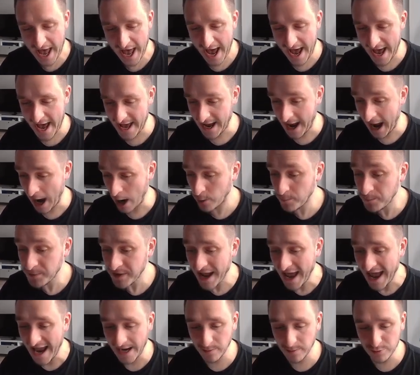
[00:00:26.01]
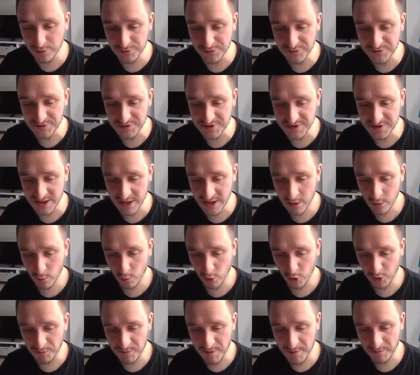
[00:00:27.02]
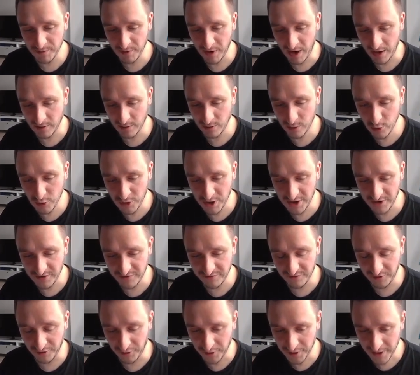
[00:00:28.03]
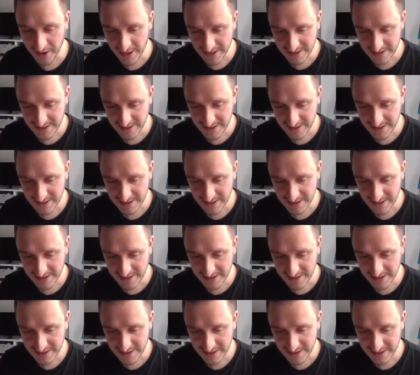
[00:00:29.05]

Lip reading: I'll be able to see what people are looking for.